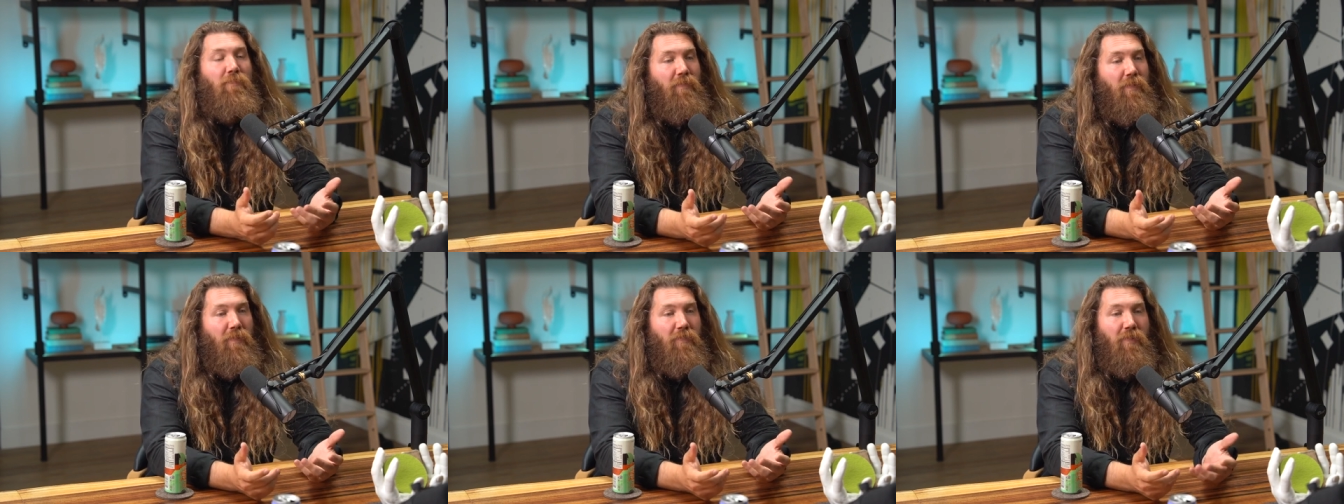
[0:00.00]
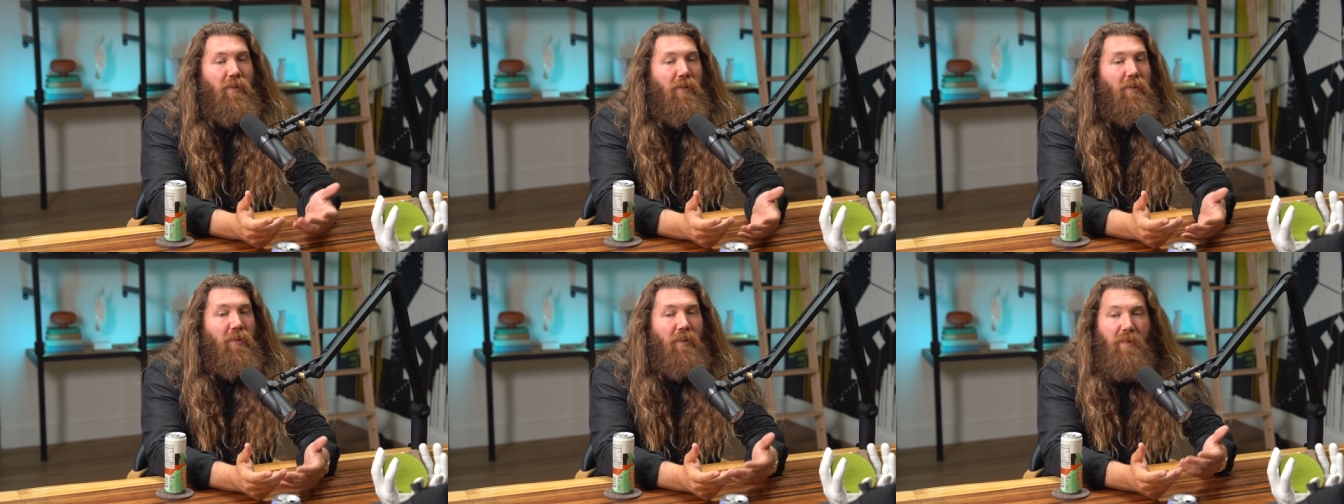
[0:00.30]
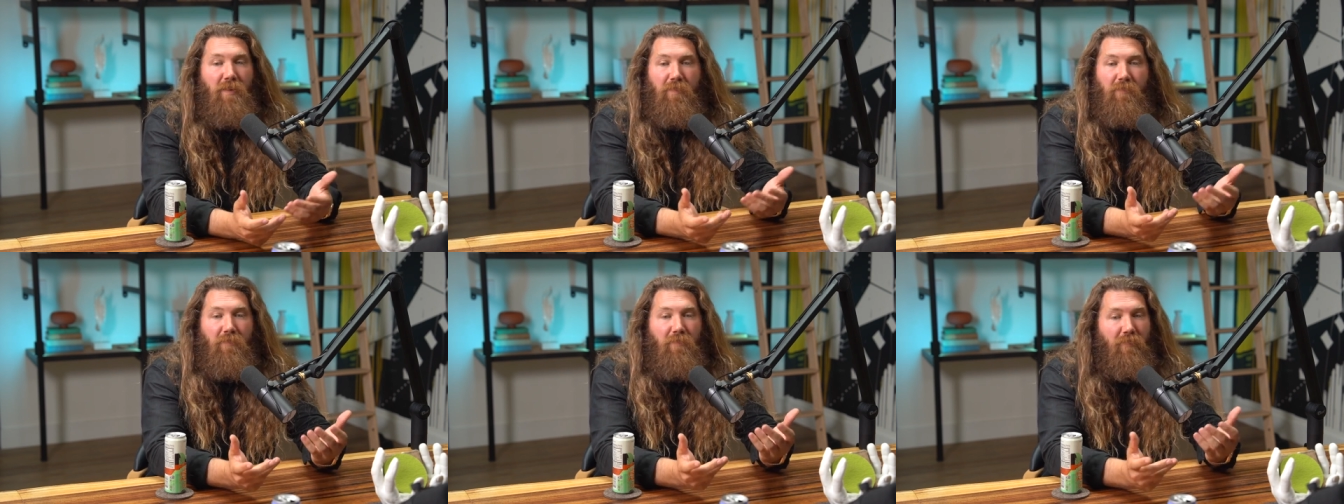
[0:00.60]
it's like all
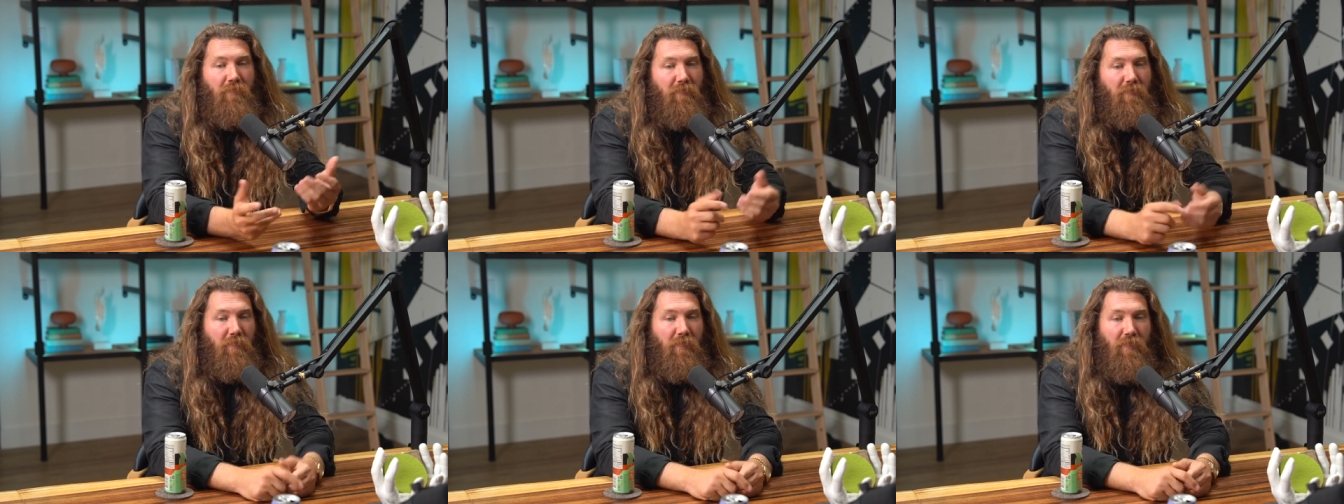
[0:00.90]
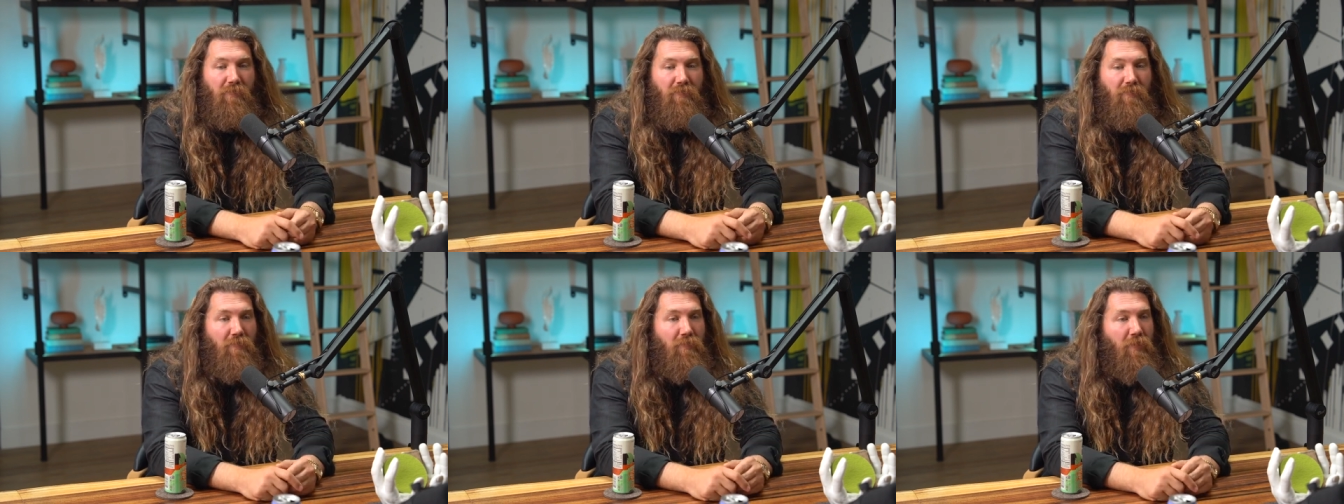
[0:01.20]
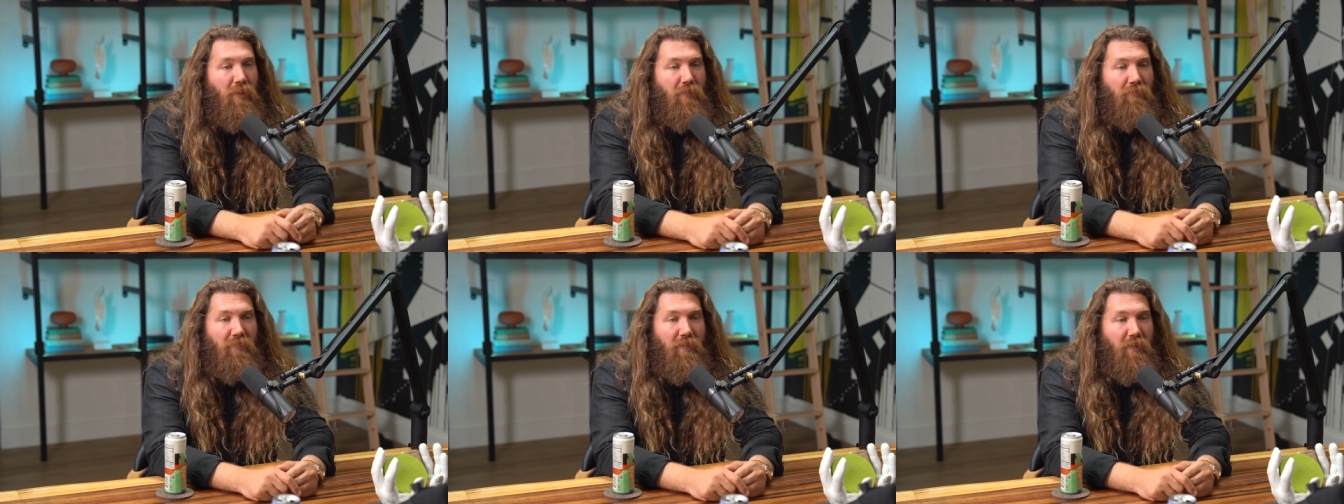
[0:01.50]
right let's do
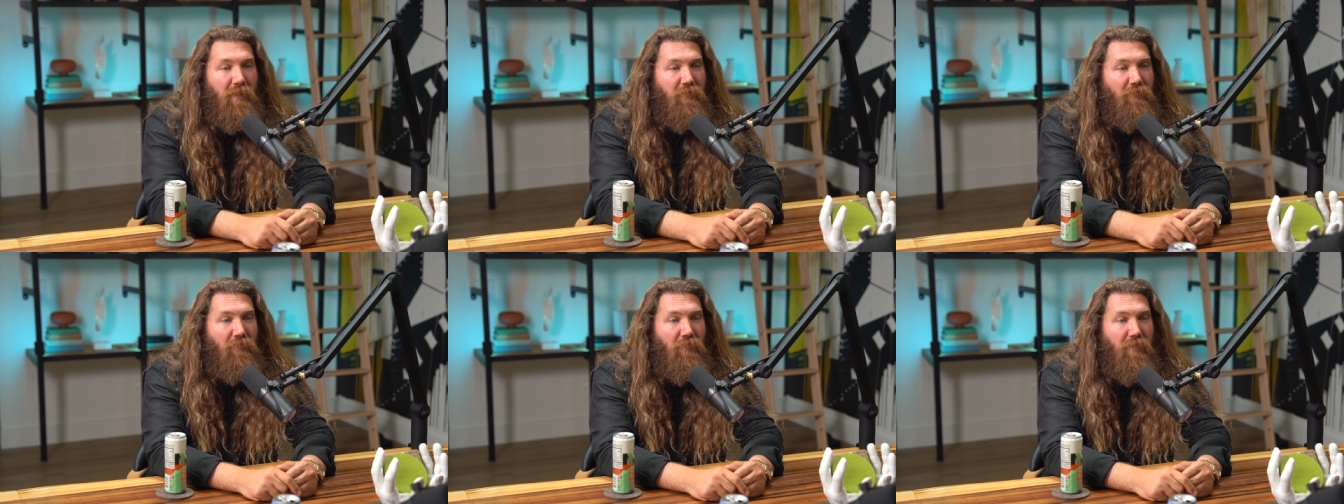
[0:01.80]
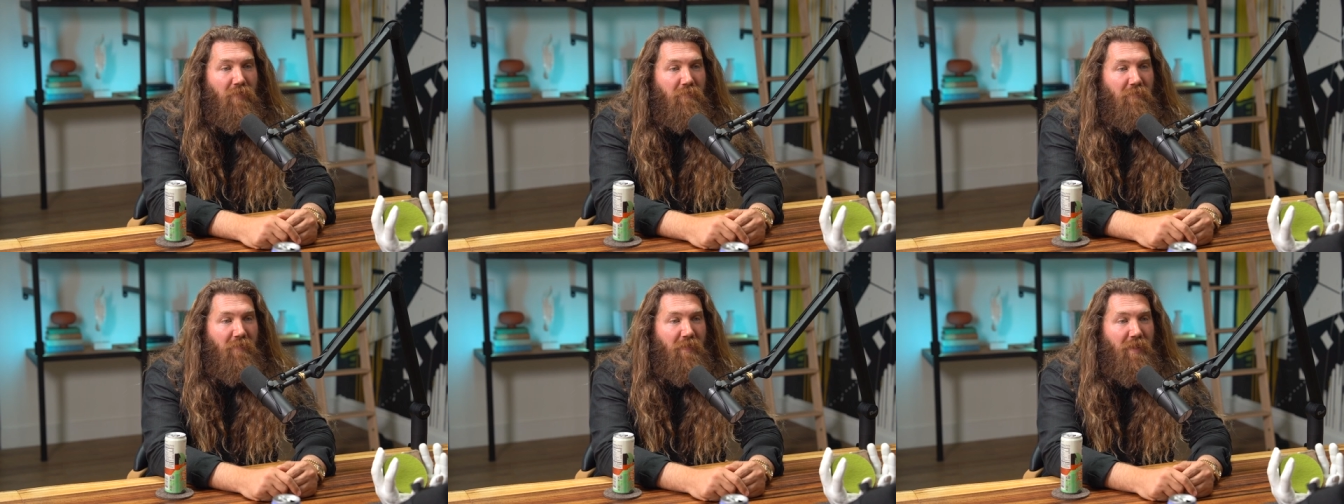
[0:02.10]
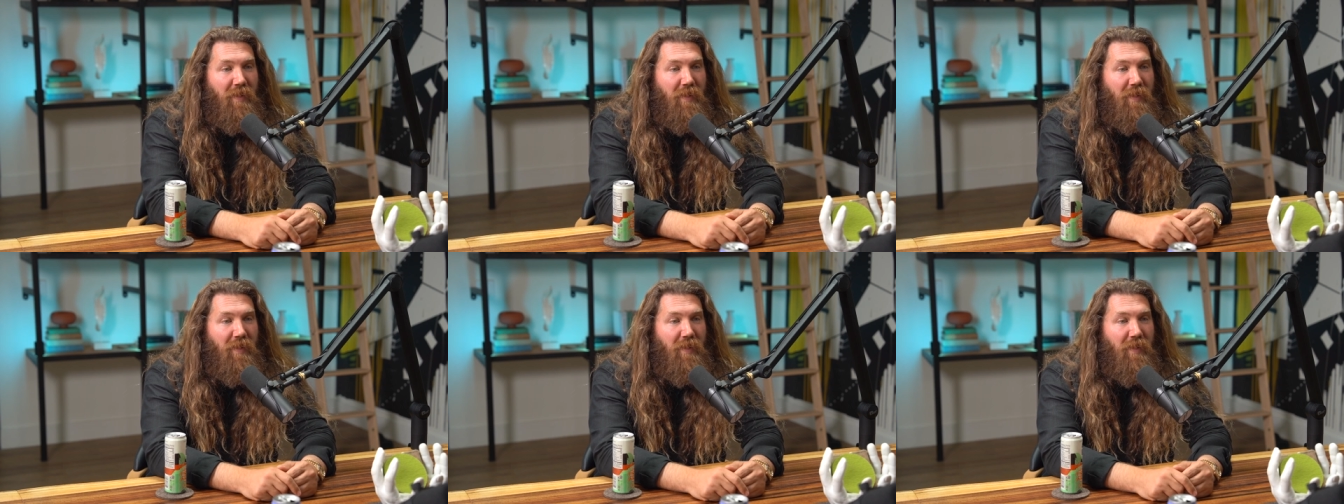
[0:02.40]
coffee and ice cream